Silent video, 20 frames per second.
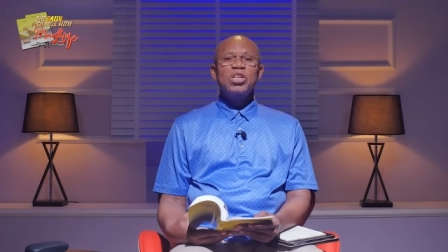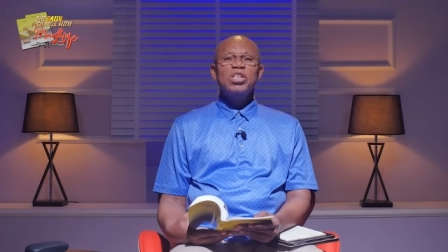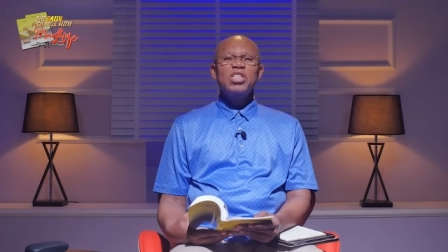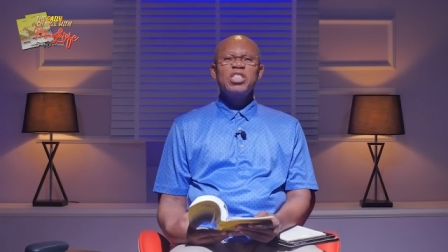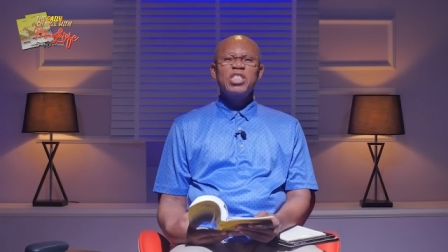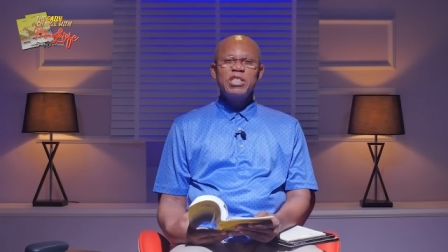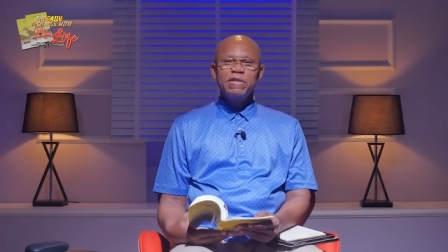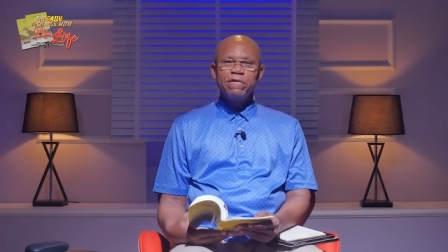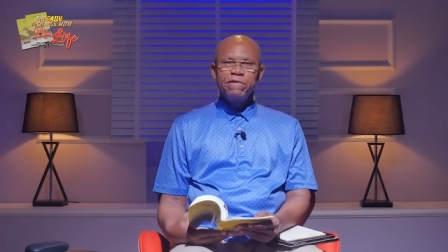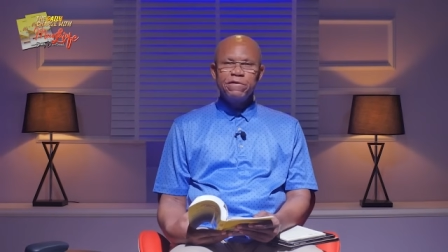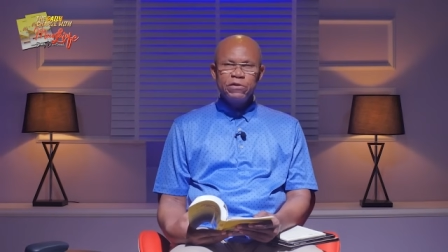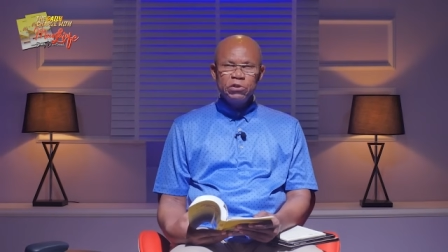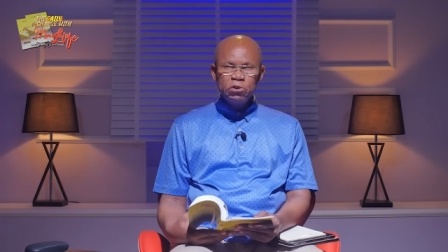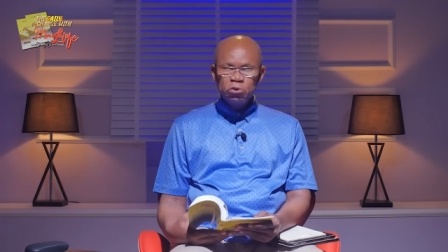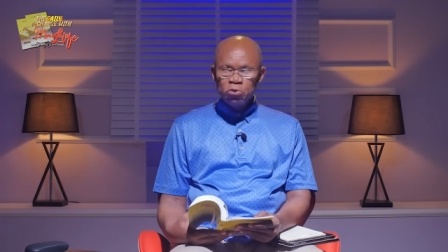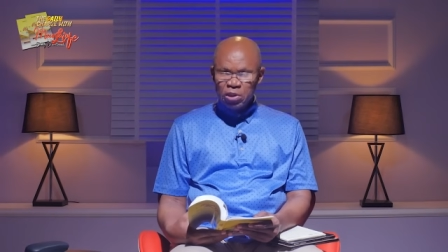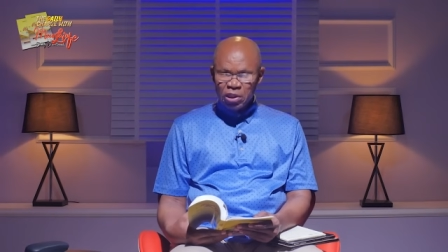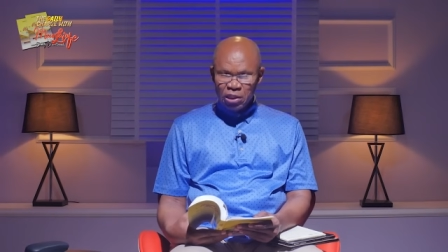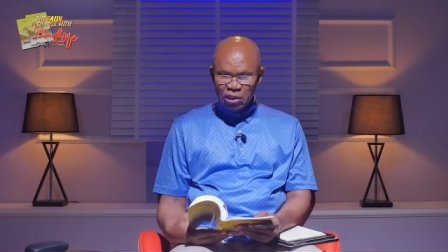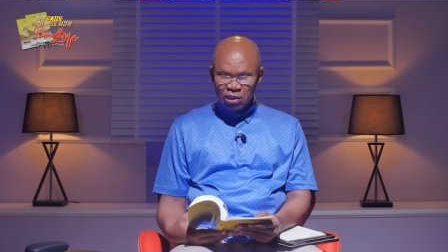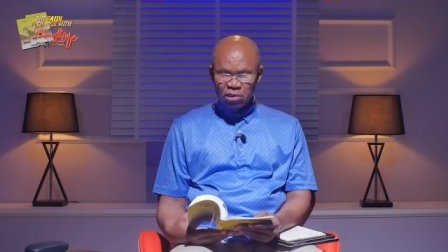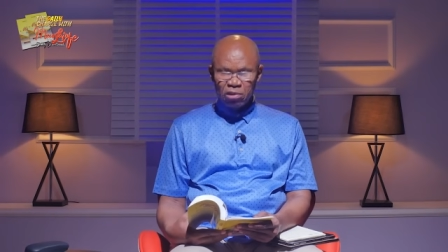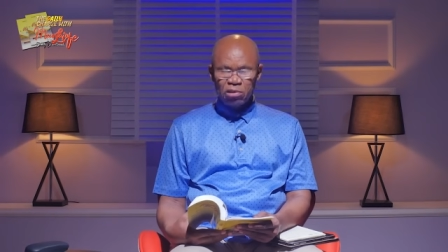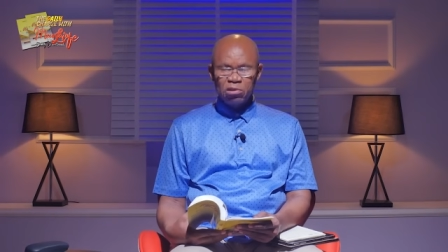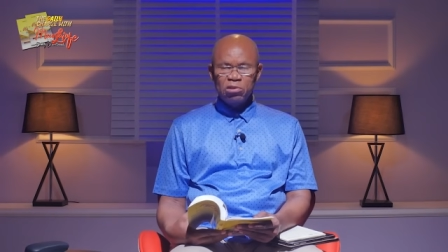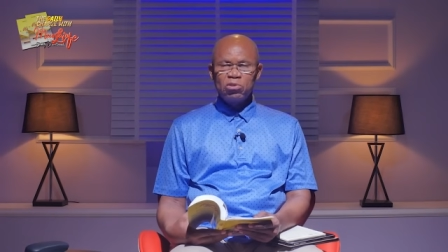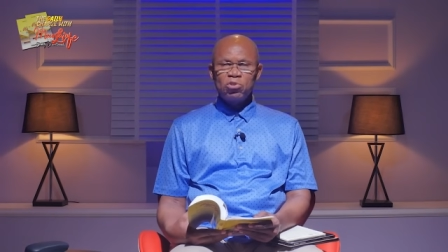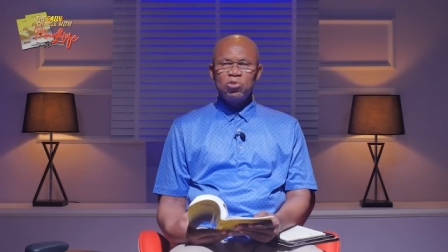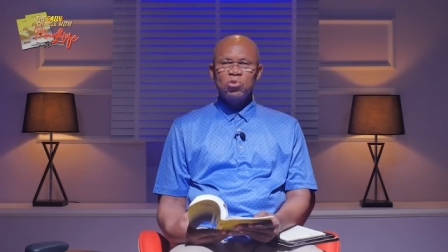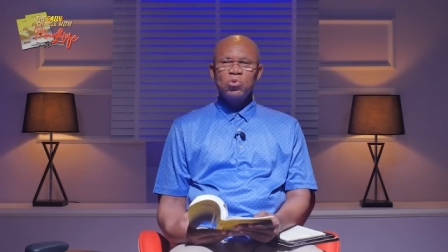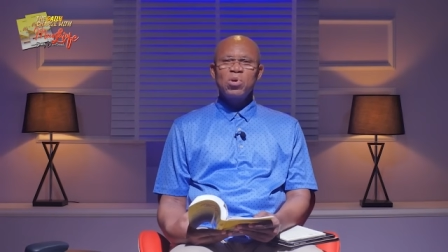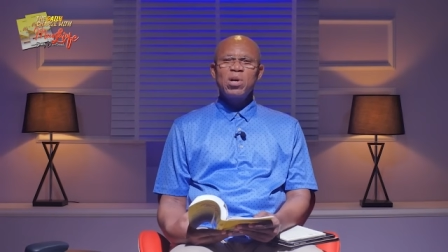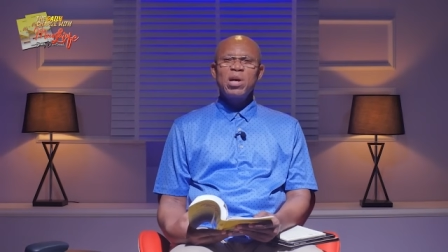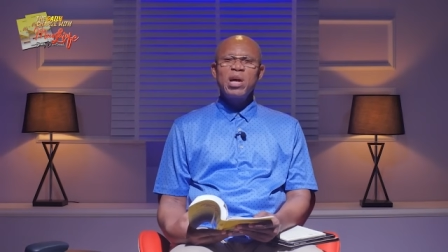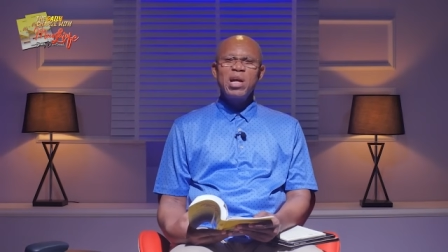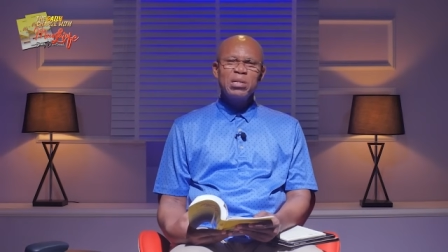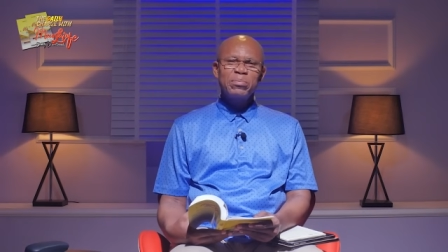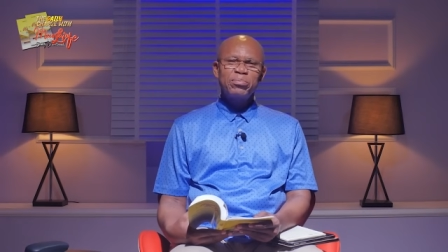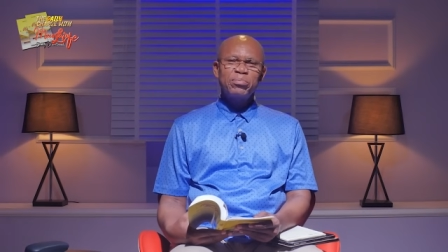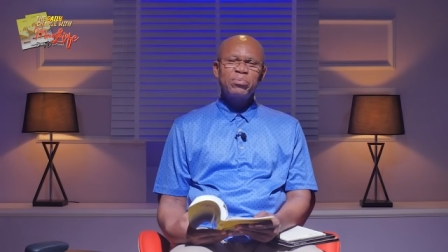refuses to
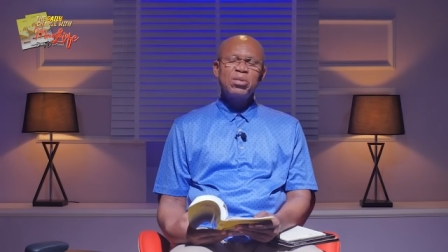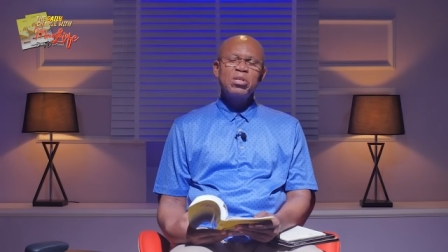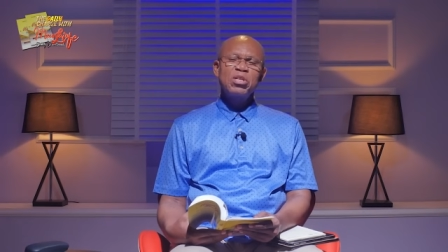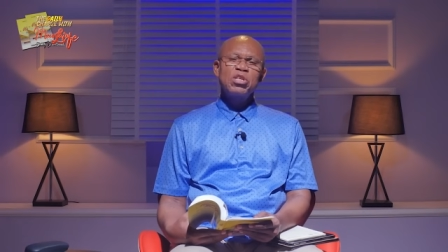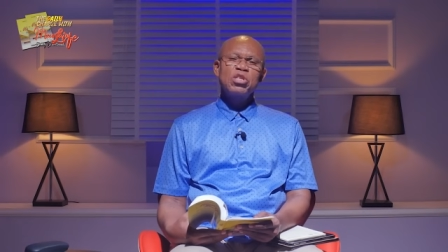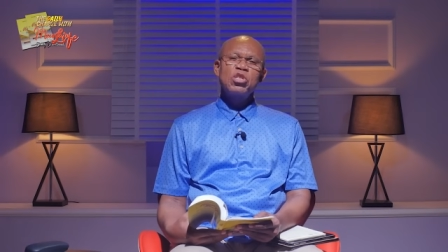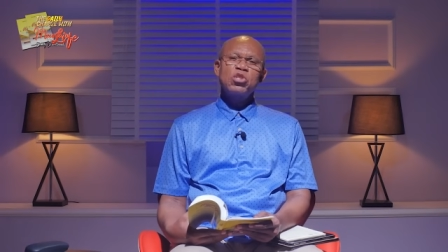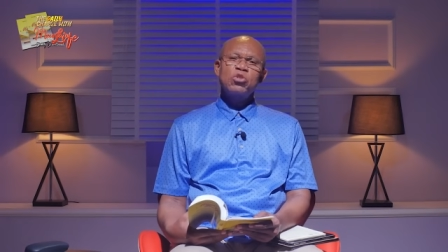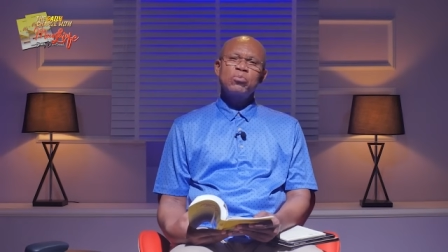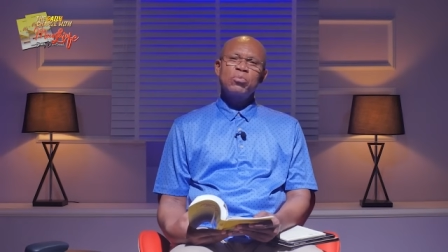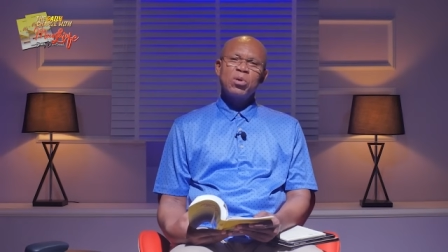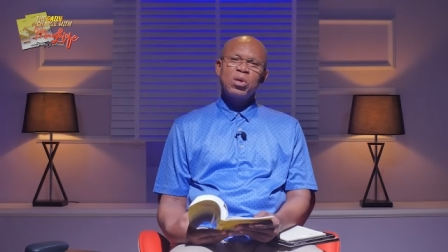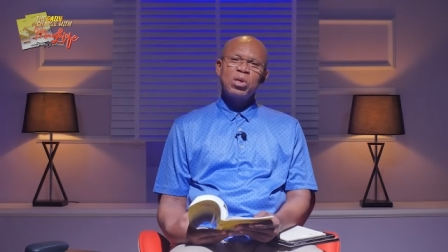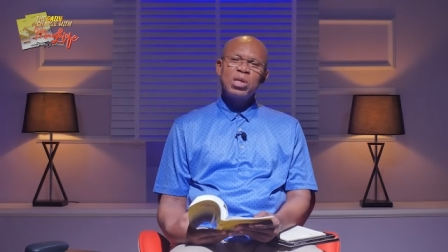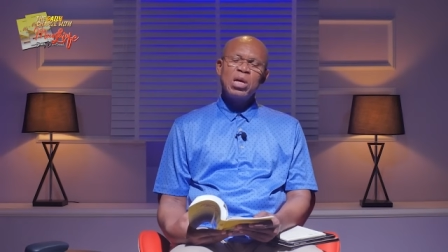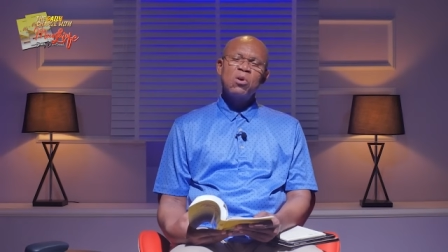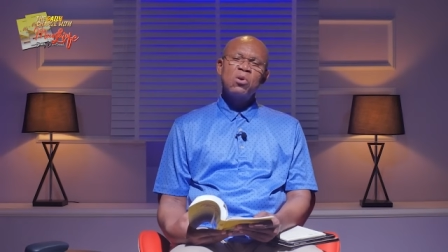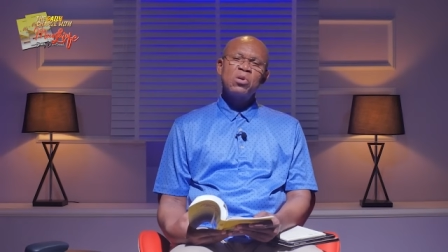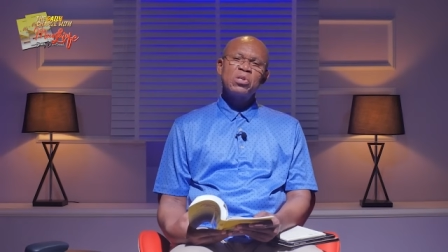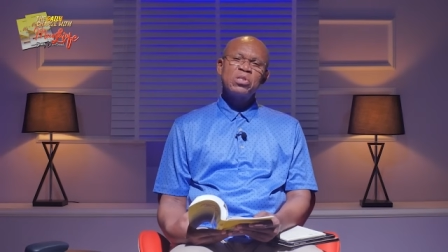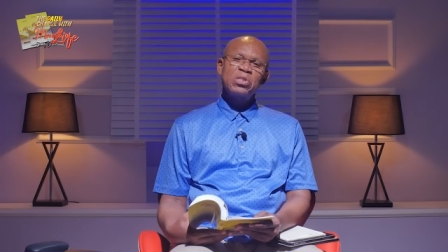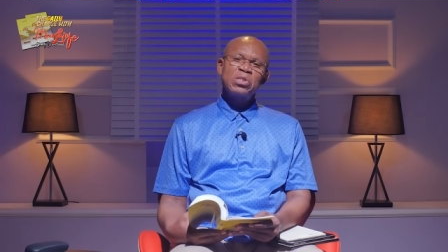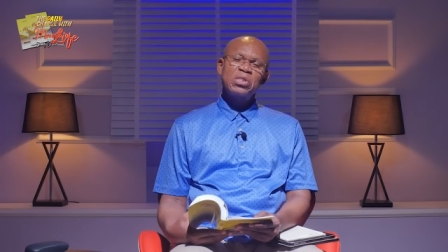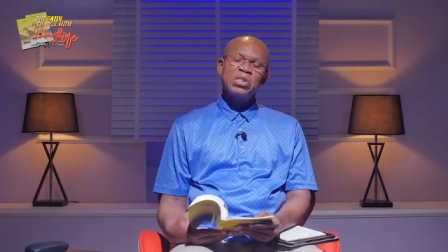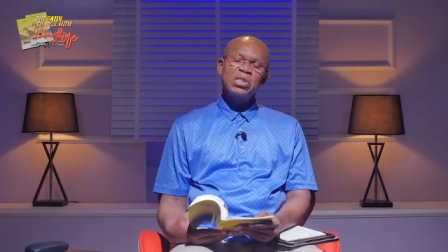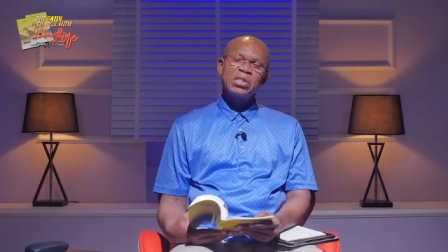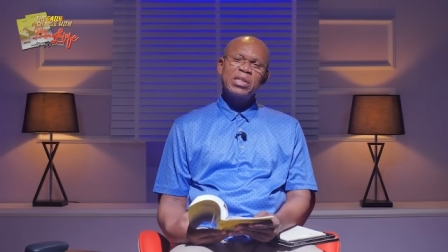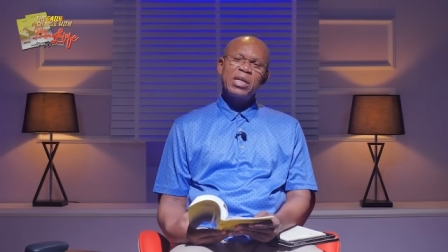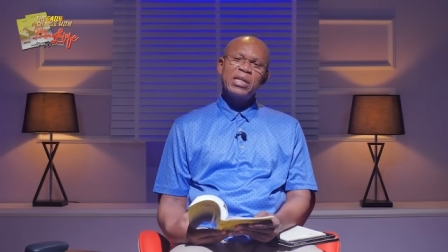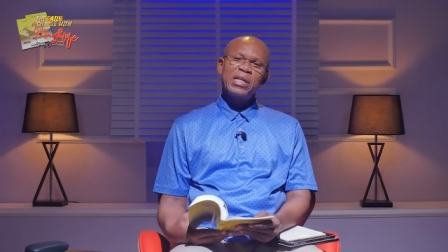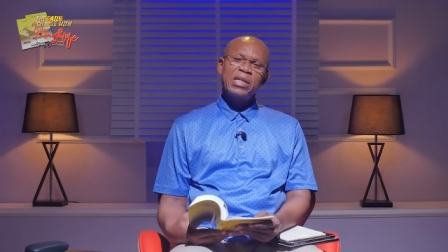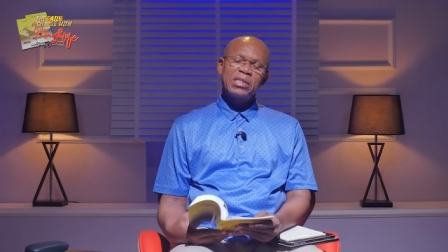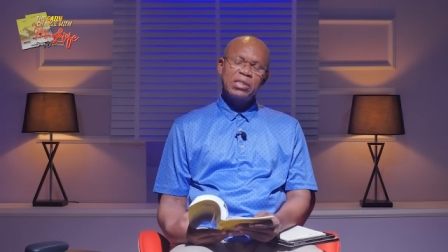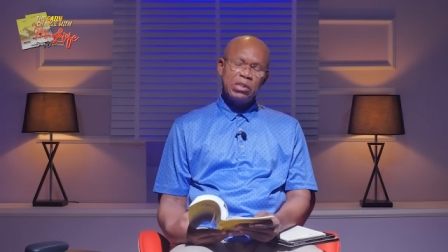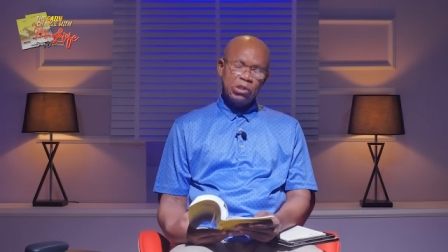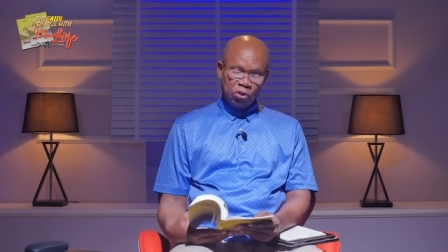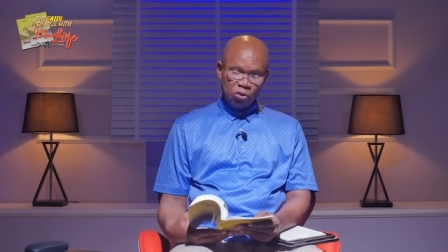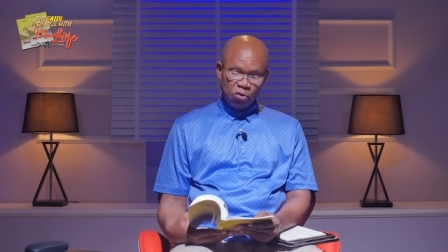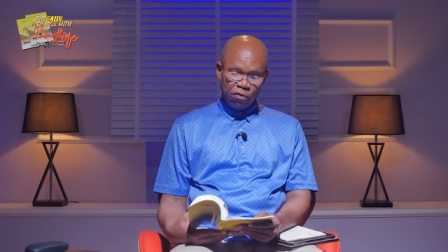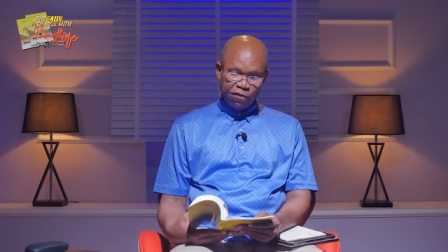help his brother or his sister that
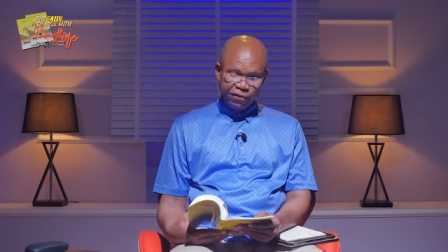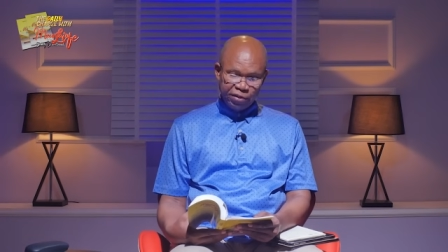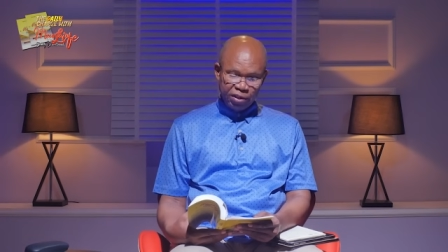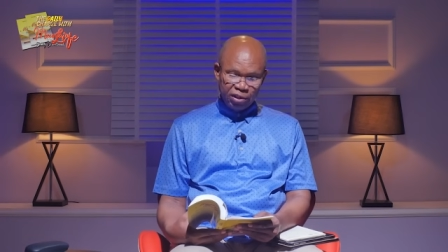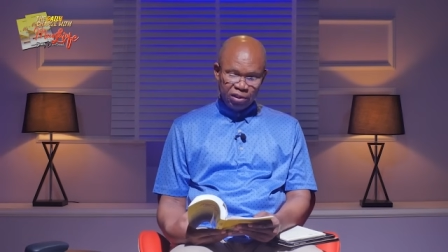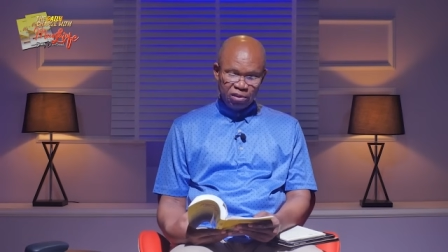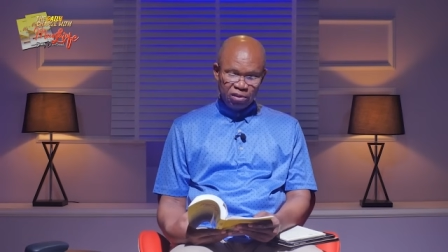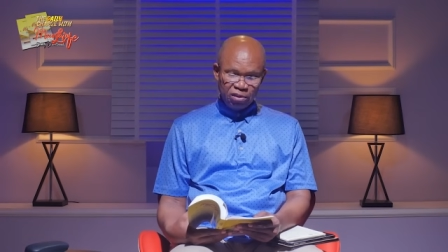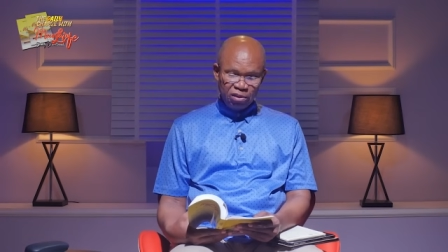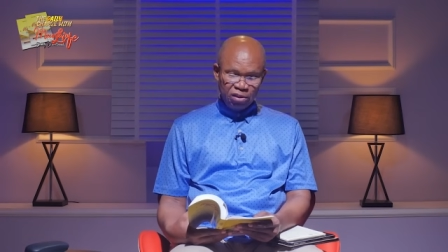is suffering.